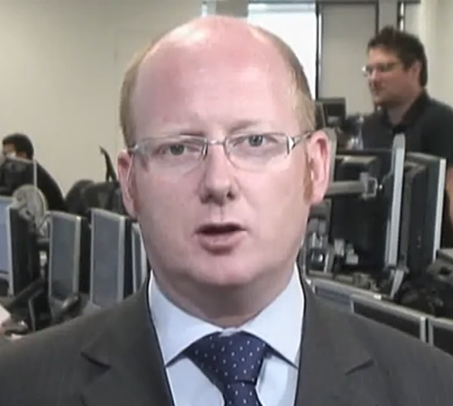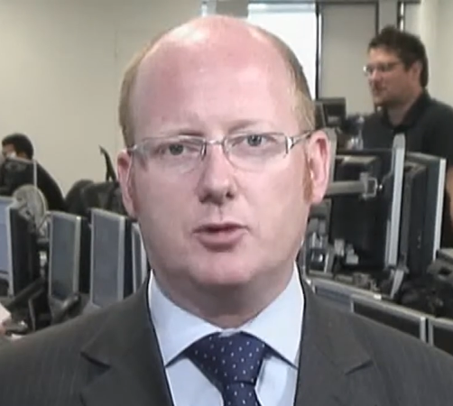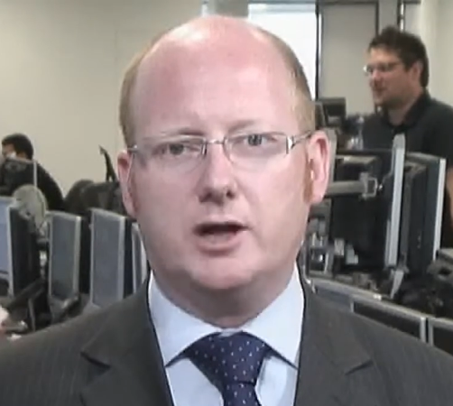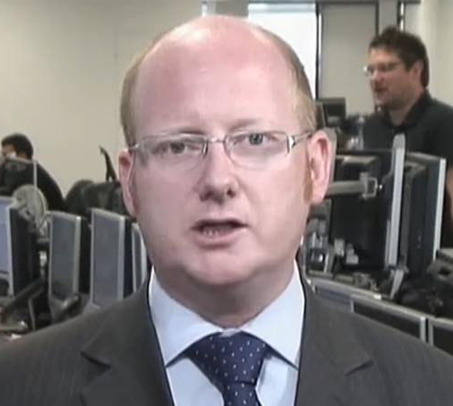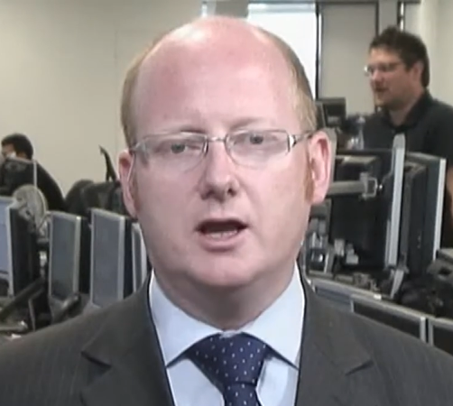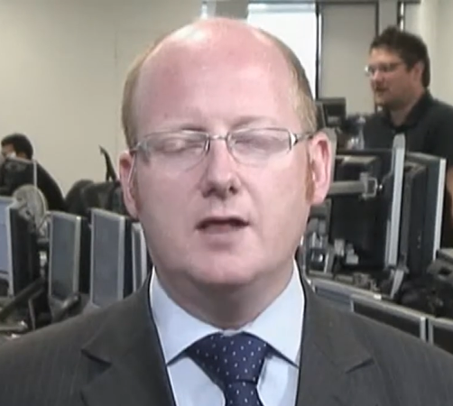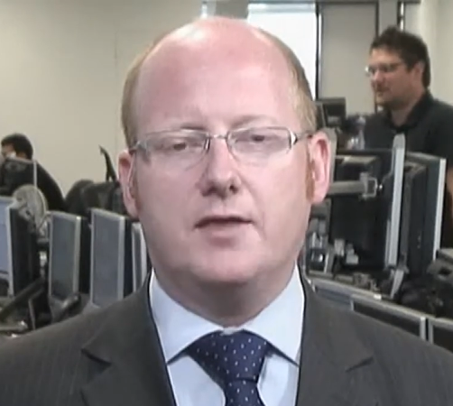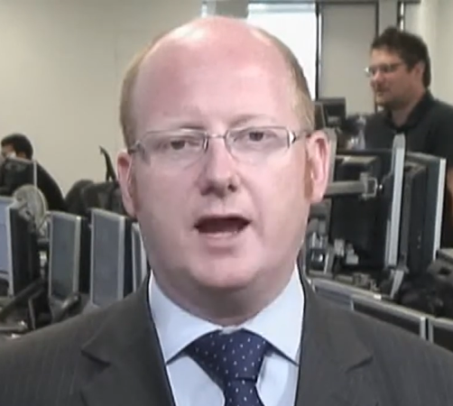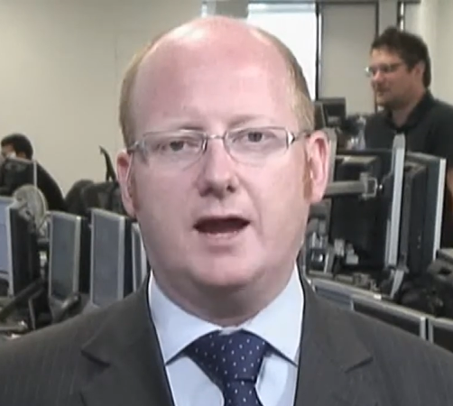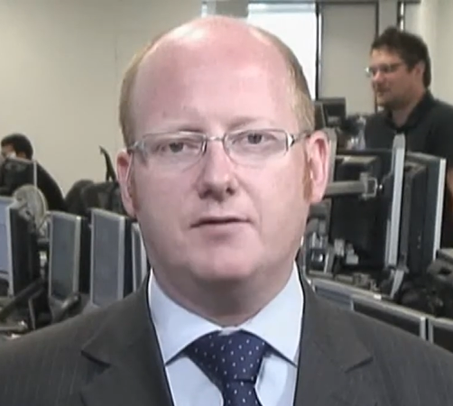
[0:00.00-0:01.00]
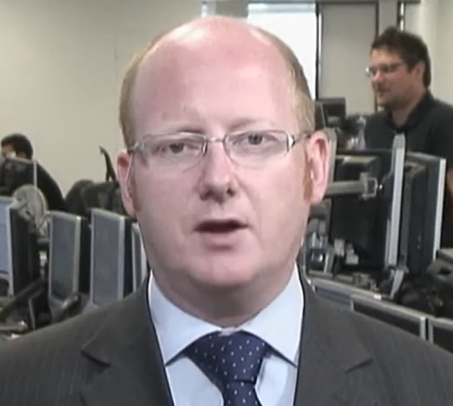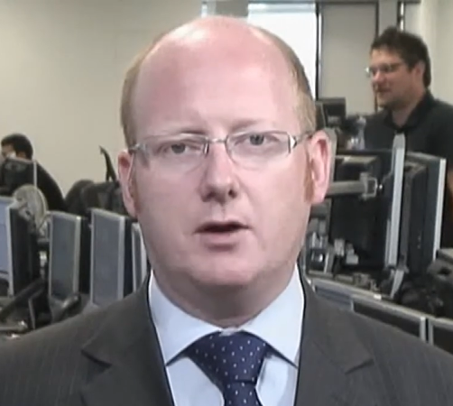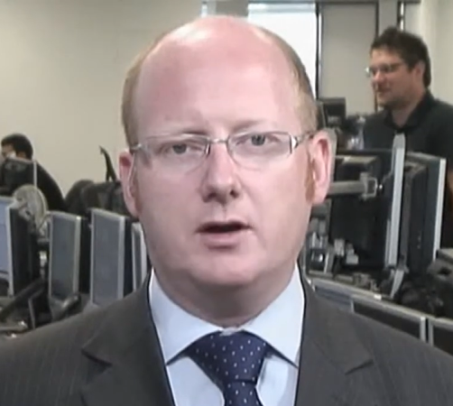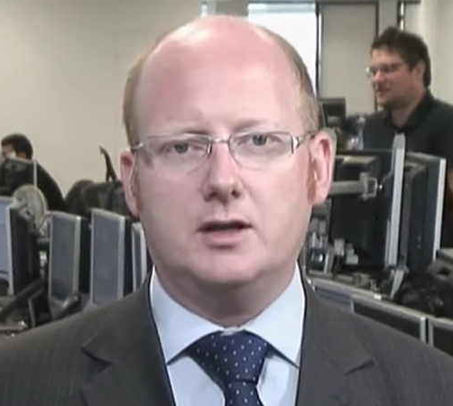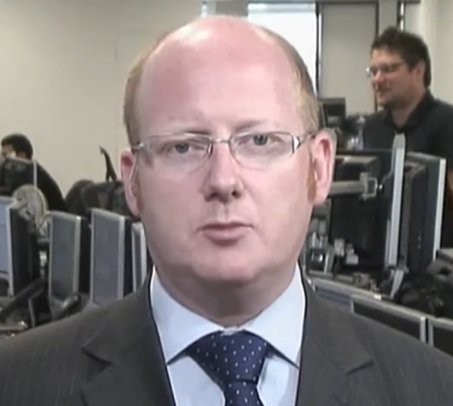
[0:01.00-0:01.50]
Speaker 1: lot of pressure. They have
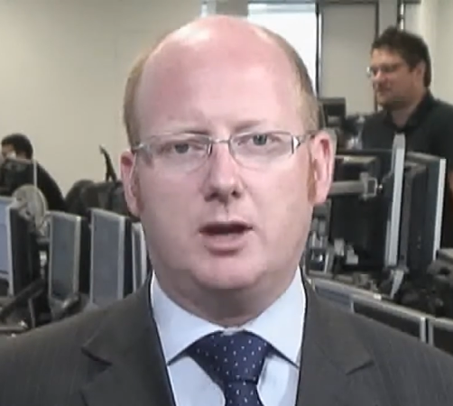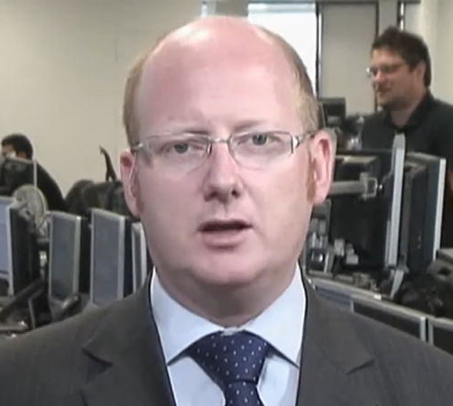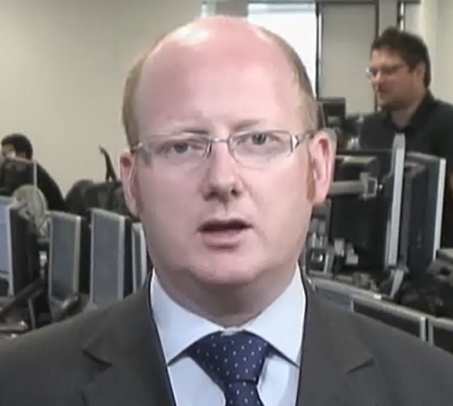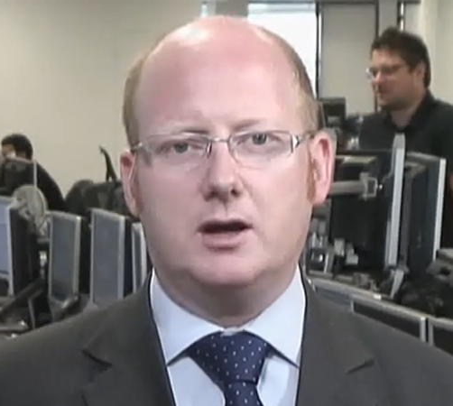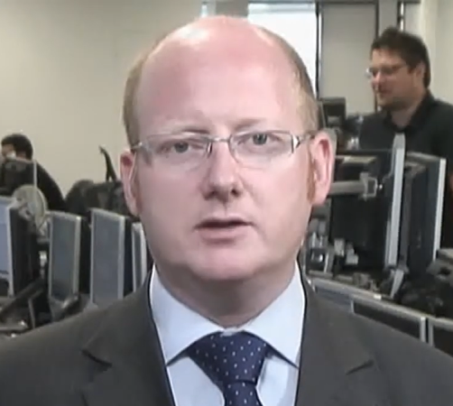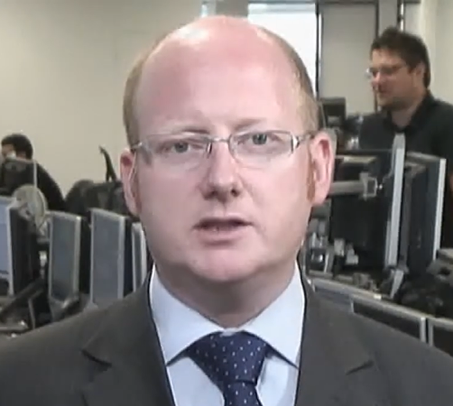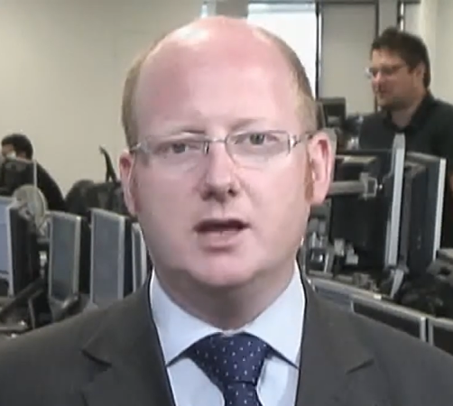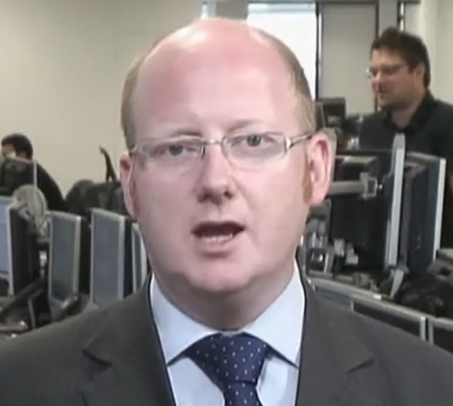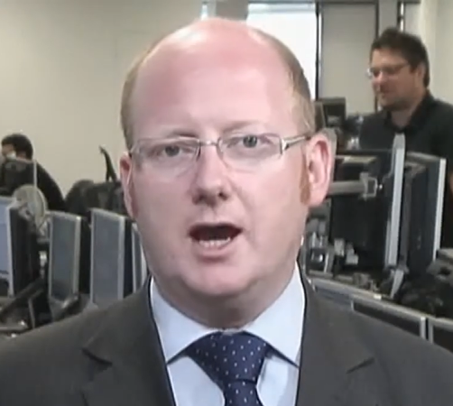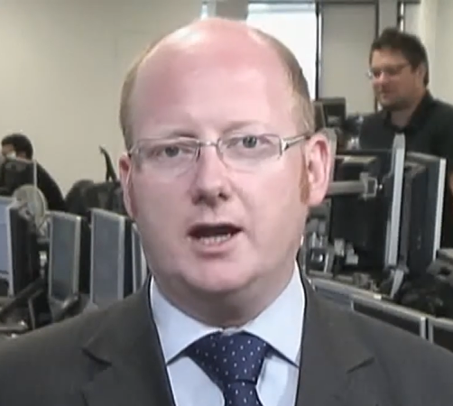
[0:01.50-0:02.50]
their own independent currency,